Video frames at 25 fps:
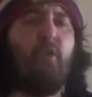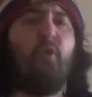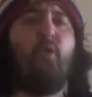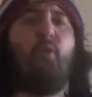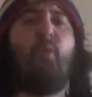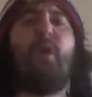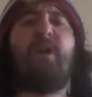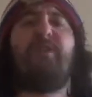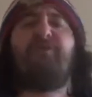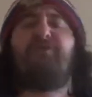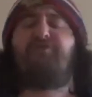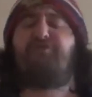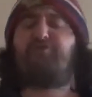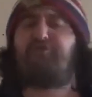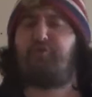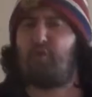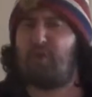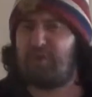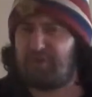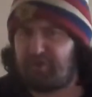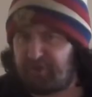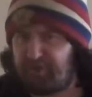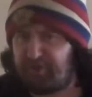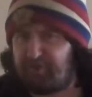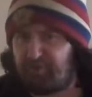When
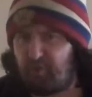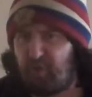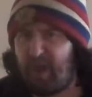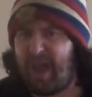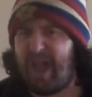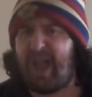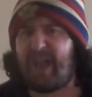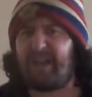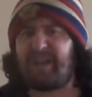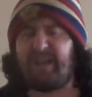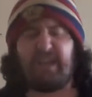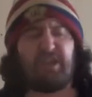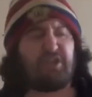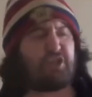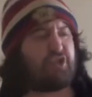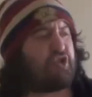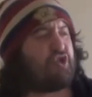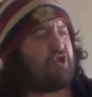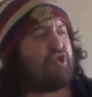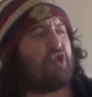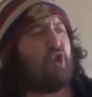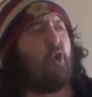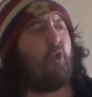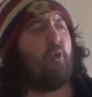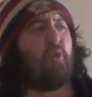Trish Stratus
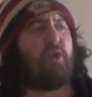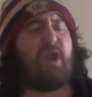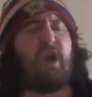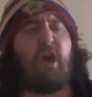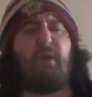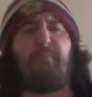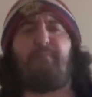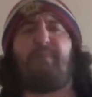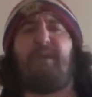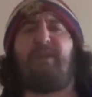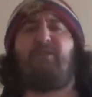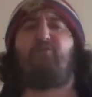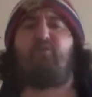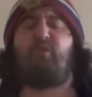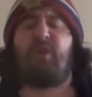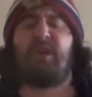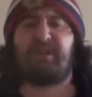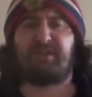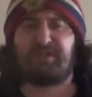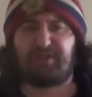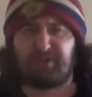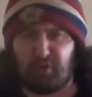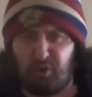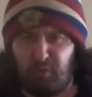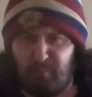showed up at
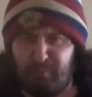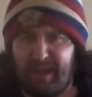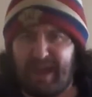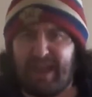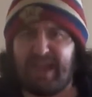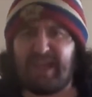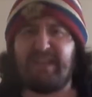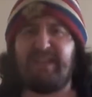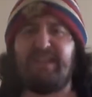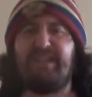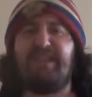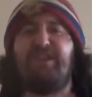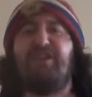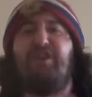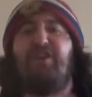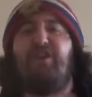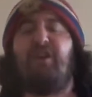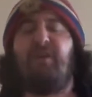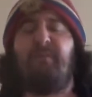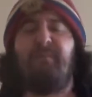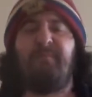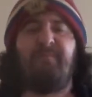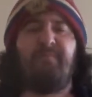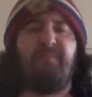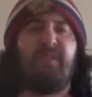
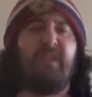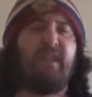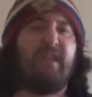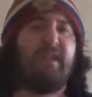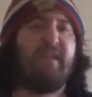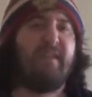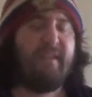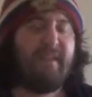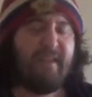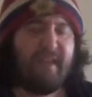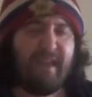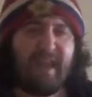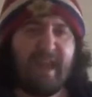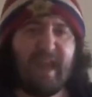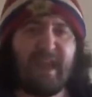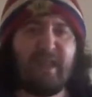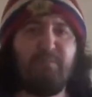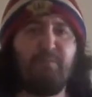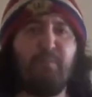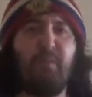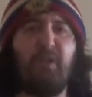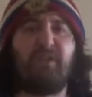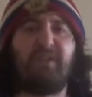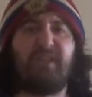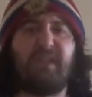WrestleMania
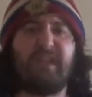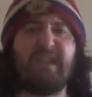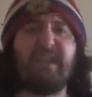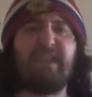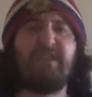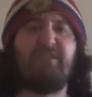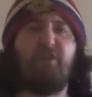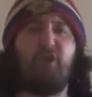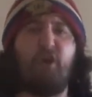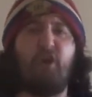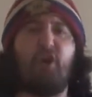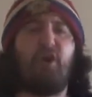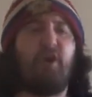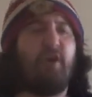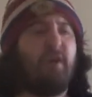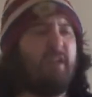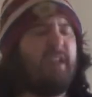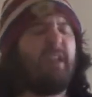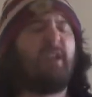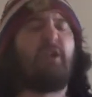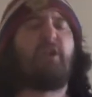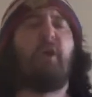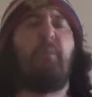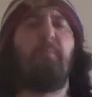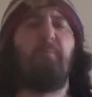and Melina
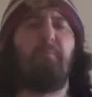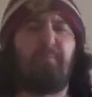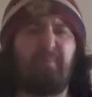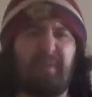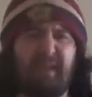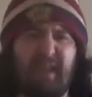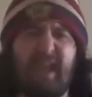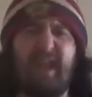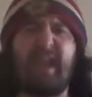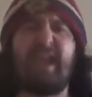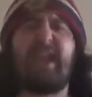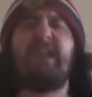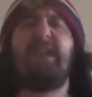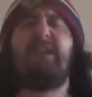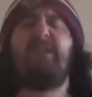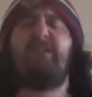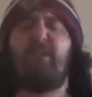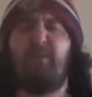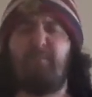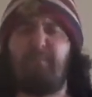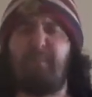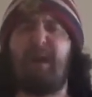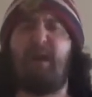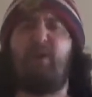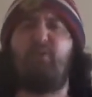complained
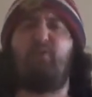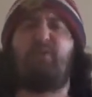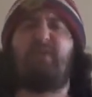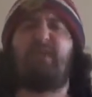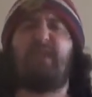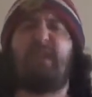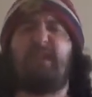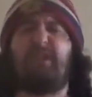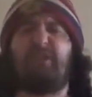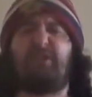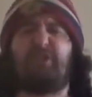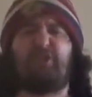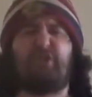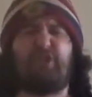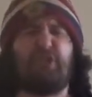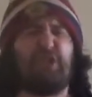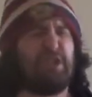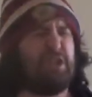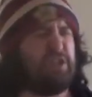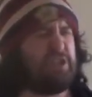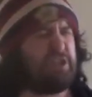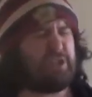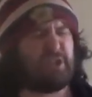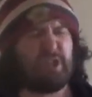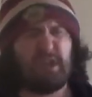about this,
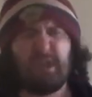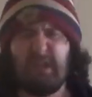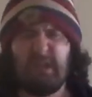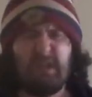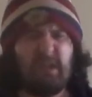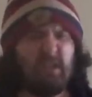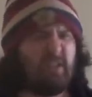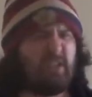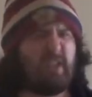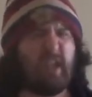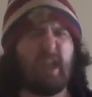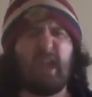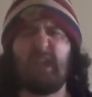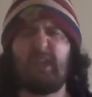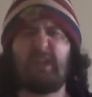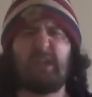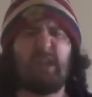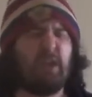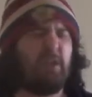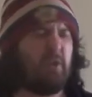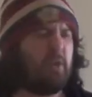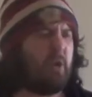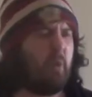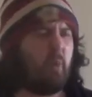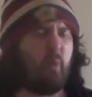she's
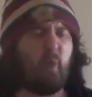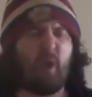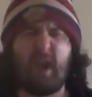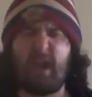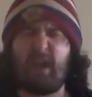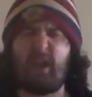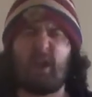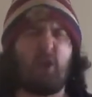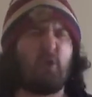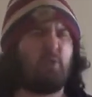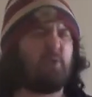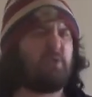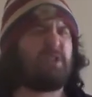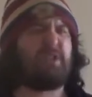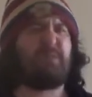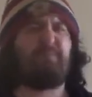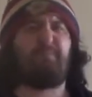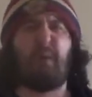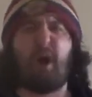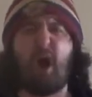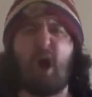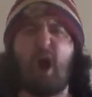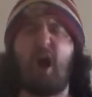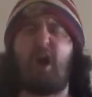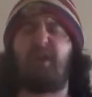taking away our
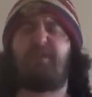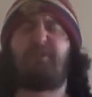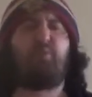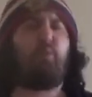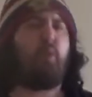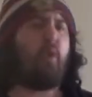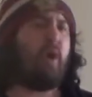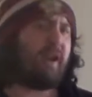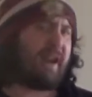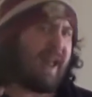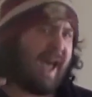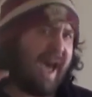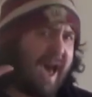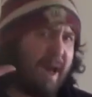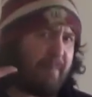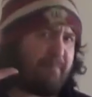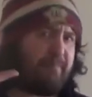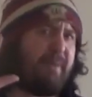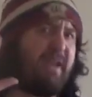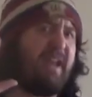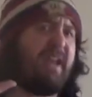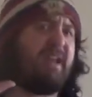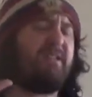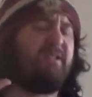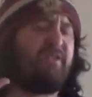spot. What
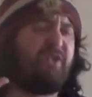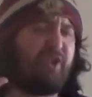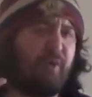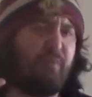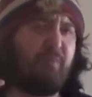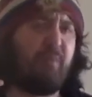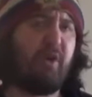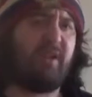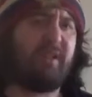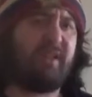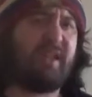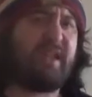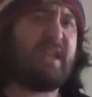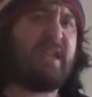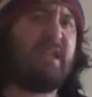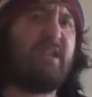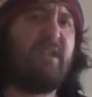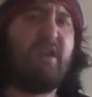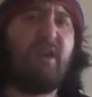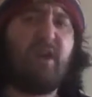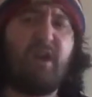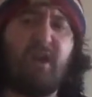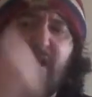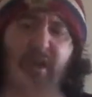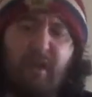happened to
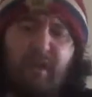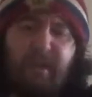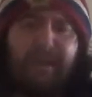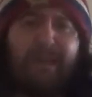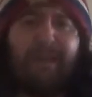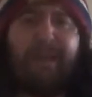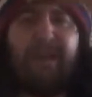Melina?